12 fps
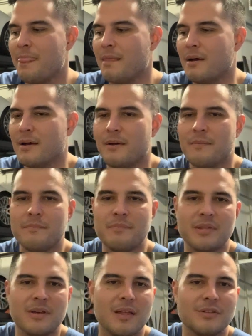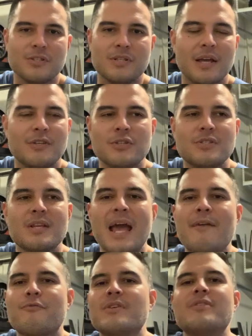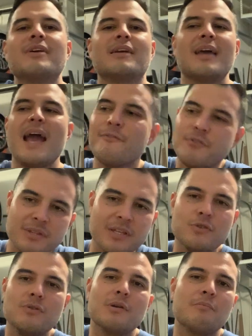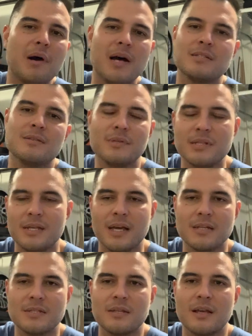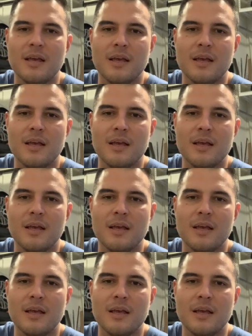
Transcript: um, pathology, it's just everything, everything you can possibly test,